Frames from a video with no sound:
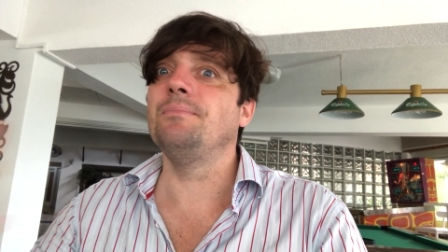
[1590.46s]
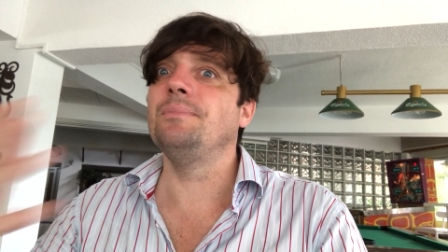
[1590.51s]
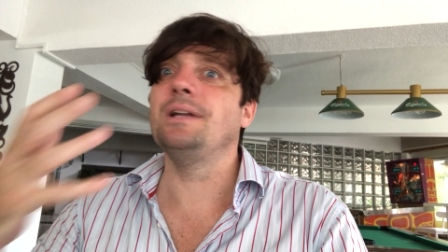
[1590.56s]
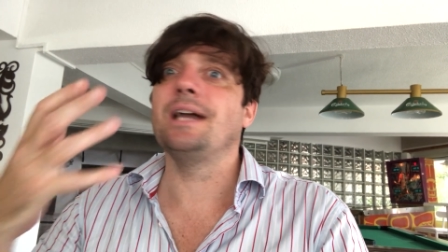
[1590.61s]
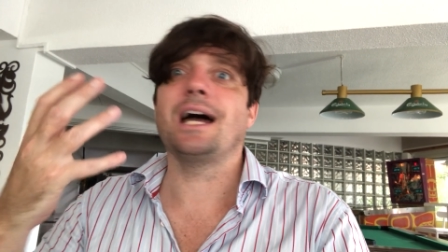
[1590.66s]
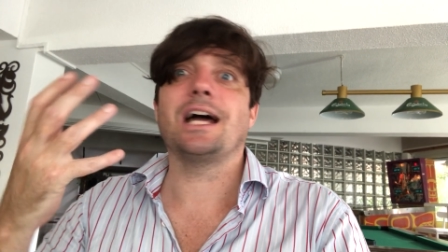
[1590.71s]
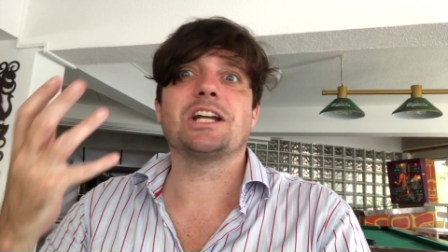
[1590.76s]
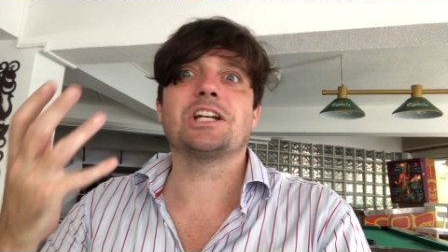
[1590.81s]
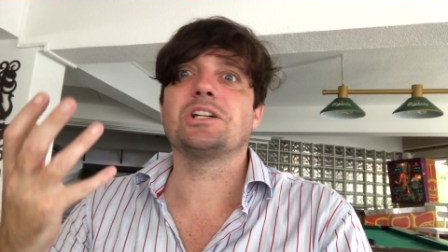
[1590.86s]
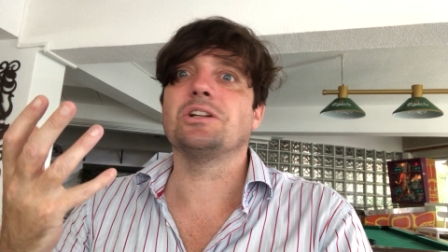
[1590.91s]

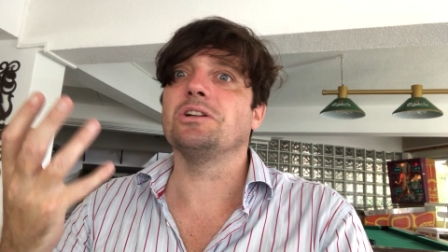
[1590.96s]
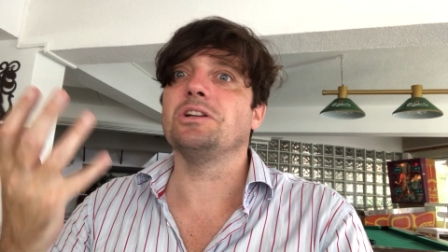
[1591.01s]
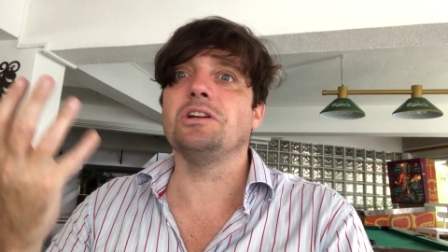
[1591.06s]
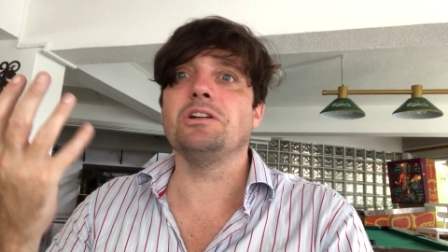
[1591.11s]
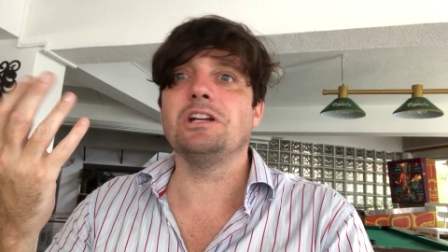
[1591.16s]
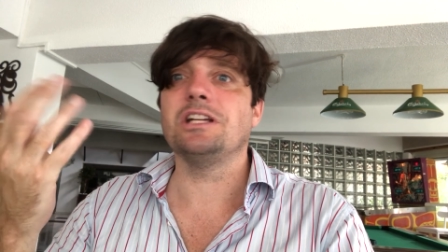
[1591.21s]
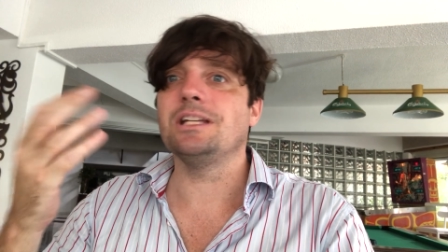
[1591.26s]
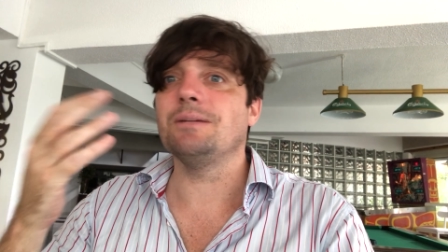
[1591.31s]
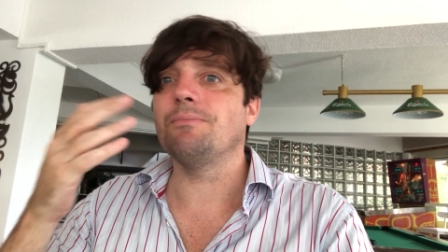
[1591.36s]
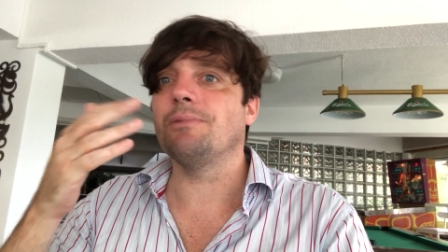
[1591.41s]
national
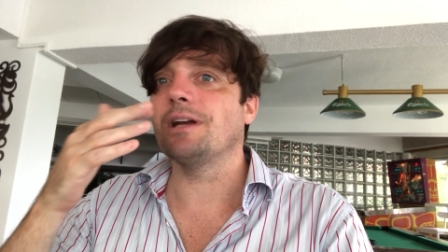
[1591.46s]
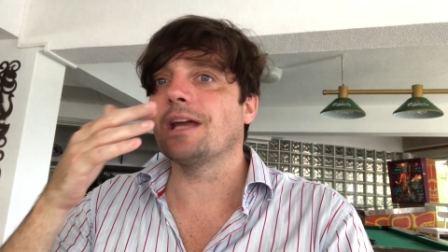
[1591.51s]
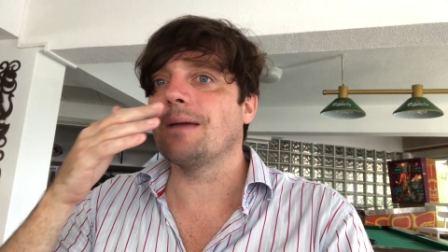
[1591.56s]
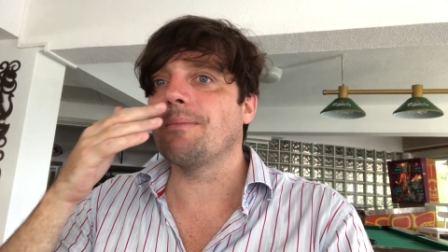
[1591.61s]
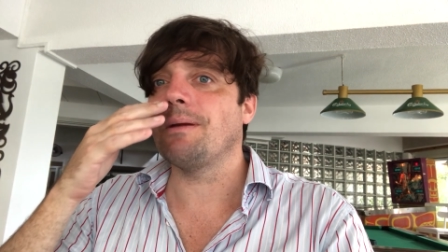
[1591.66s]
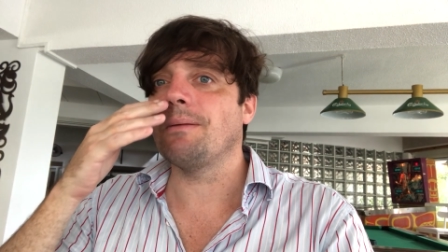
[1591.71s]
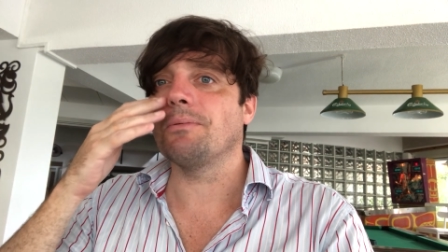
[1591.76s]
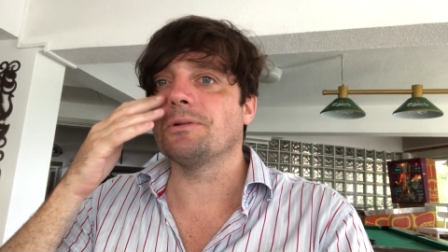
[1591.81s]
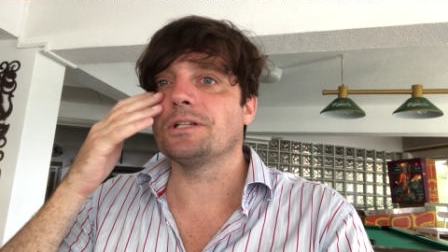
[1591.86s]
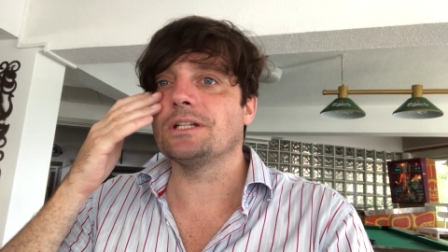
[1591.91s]
unity, bringing
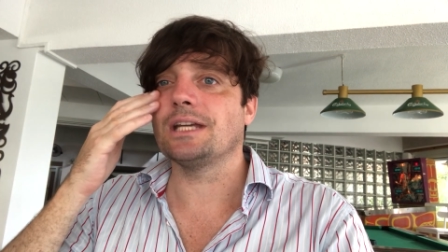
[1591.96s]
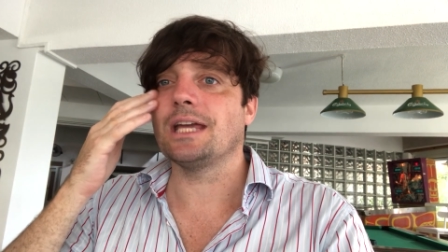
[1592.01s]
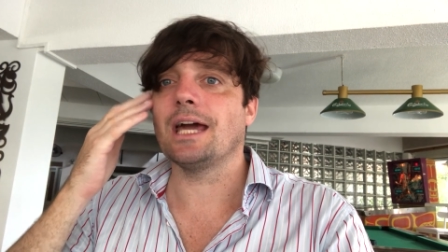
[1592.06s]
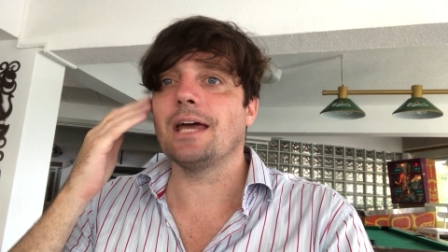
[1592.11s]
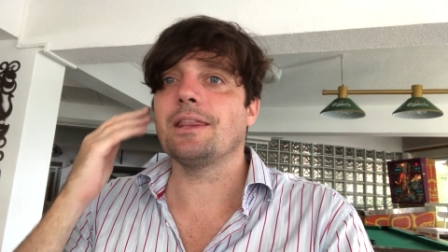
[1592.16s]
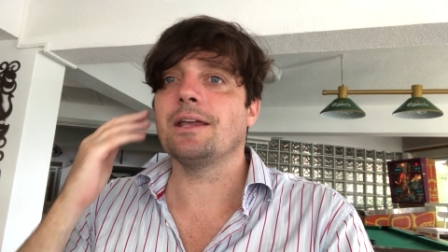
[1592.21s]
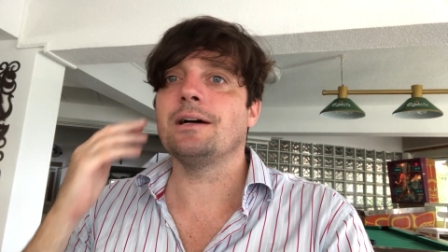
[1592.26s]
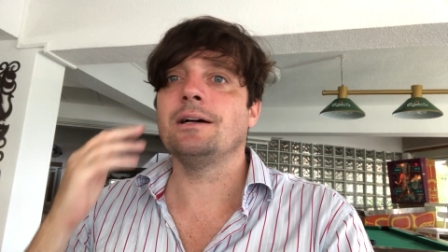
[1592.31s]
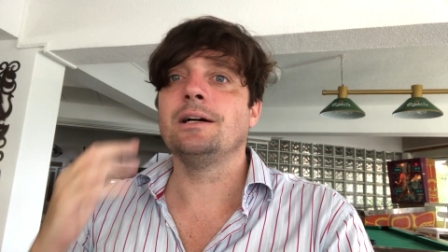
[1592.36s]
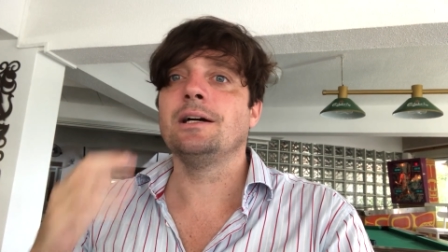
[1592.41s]
people
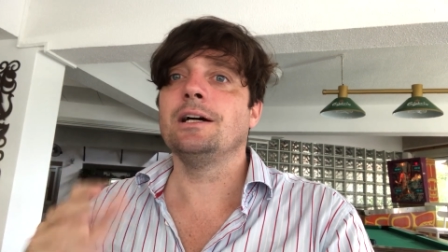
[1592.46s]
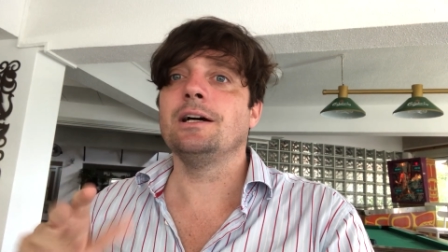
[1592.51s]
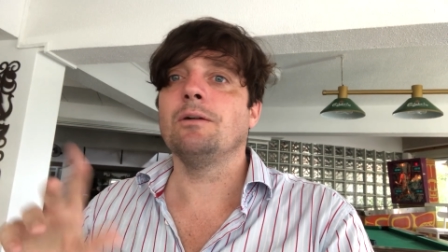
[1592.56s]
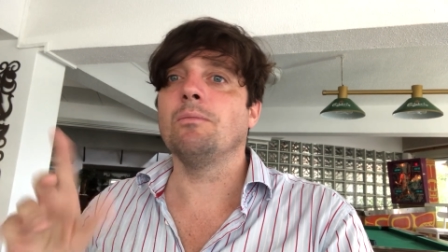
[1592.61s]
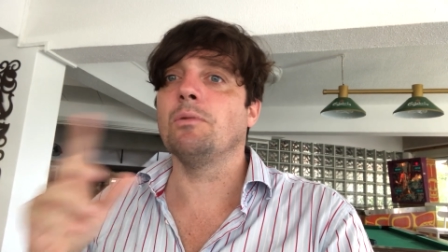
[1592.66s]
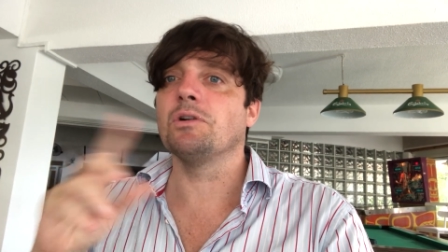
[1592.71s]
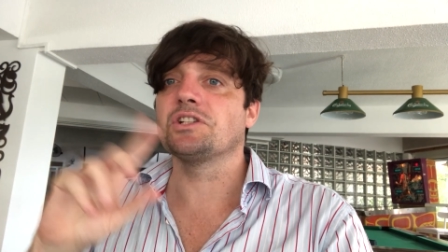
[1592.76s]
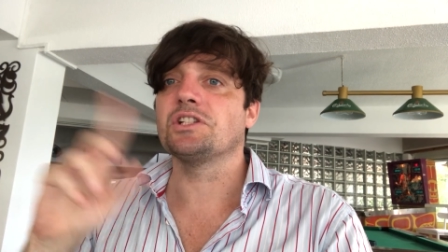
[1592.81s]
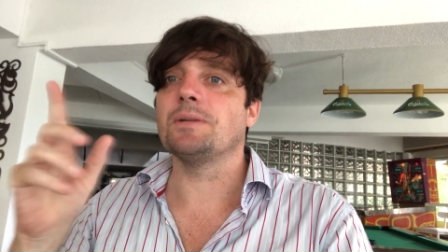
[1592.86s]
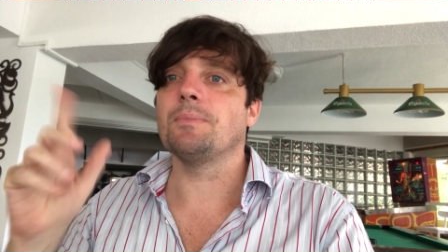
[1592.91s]
together,
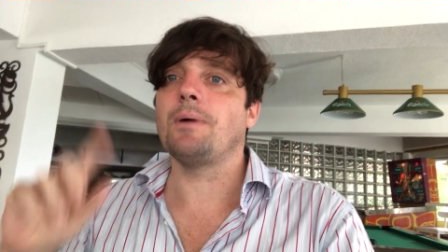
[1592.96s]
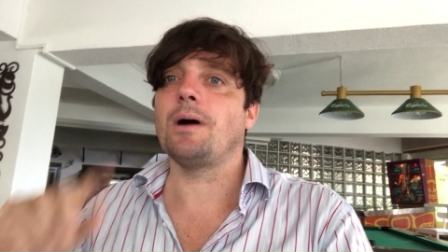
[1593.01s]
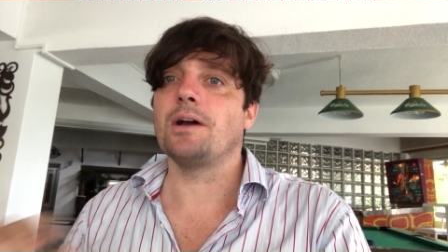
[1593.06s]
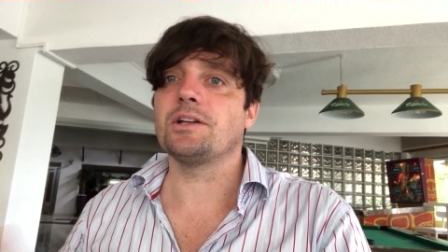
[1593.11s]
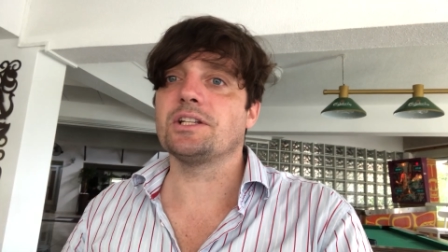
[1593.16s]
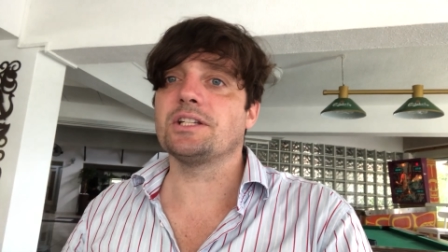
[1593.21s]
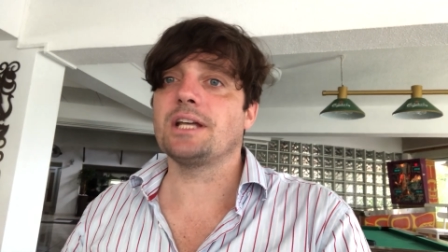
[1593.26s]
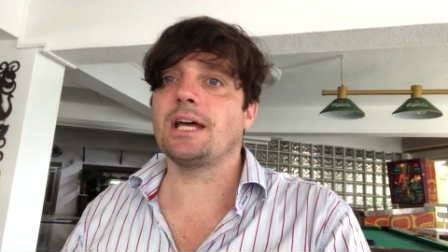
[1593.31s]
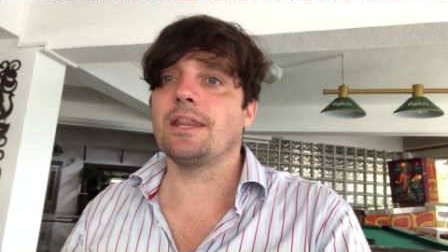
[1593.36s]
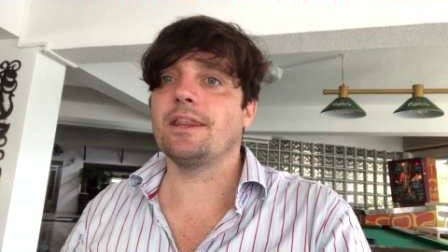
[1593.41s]
wasn't a
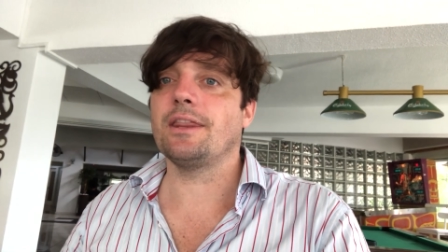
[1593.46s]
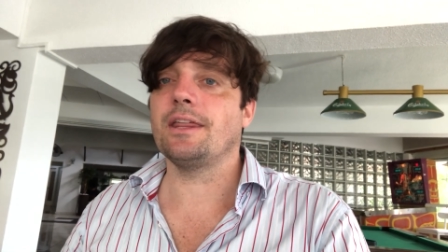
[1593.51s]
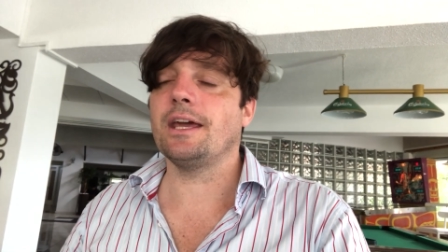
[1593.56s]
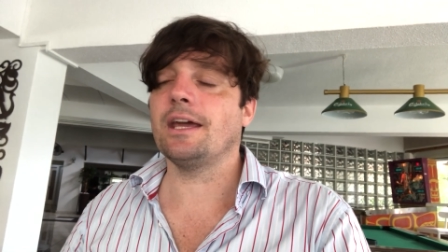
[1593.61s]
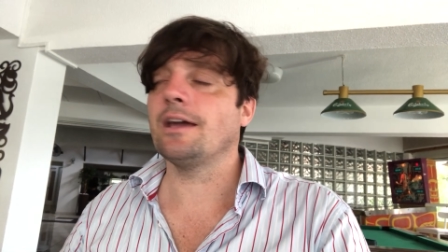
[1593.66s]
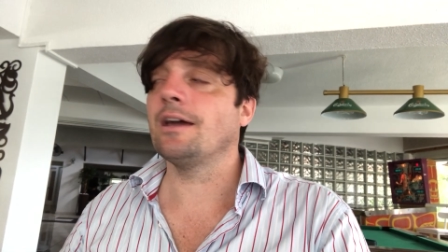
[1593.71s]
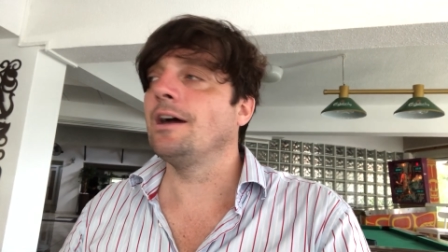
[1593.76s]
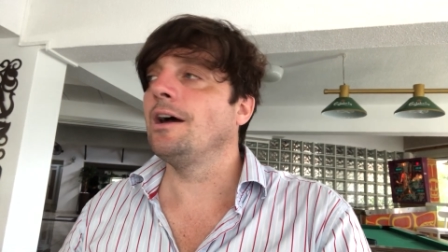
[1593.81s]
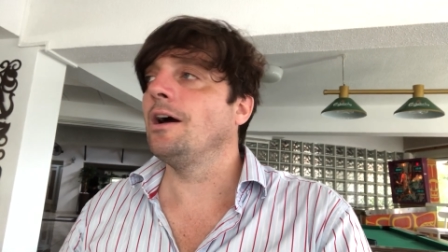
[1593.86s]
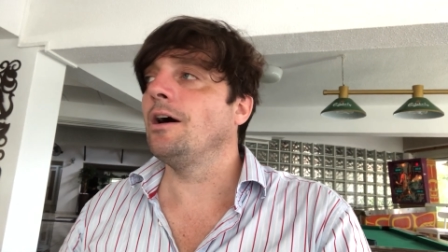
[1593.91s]
partisan
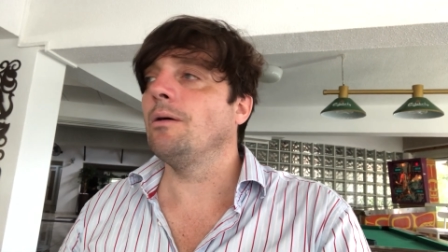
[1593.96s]
thing.